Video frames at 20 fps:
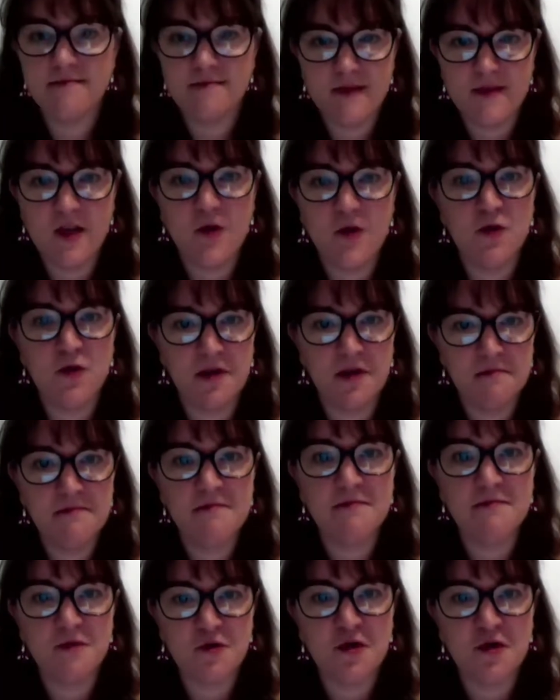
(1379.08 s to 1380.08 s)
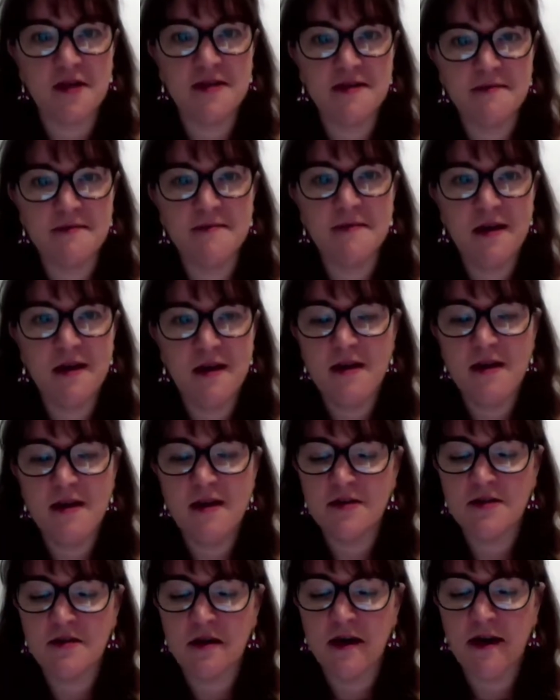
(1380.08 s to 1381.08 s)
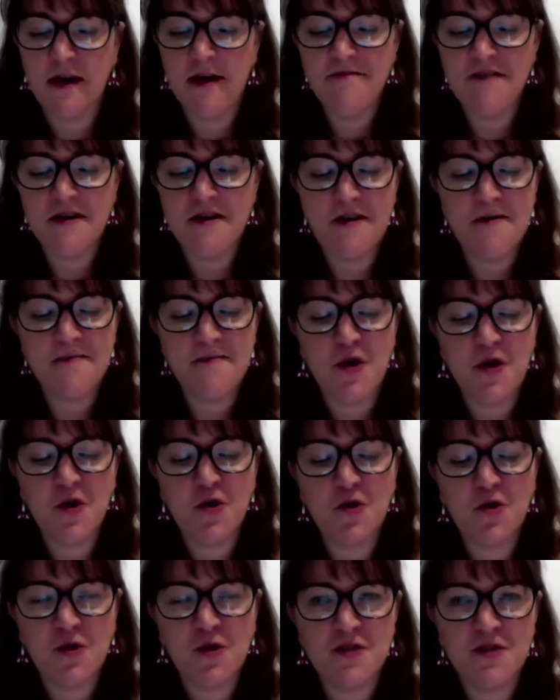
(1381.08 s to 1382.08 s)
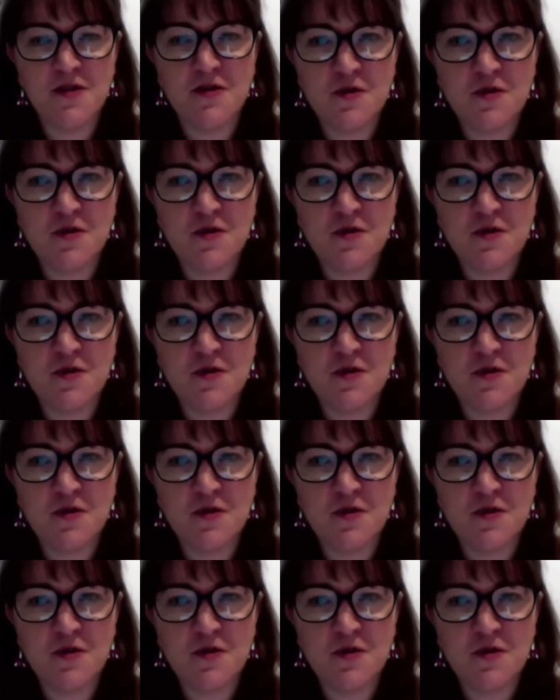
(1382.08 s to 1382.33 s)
Okay, great. So I have a question. So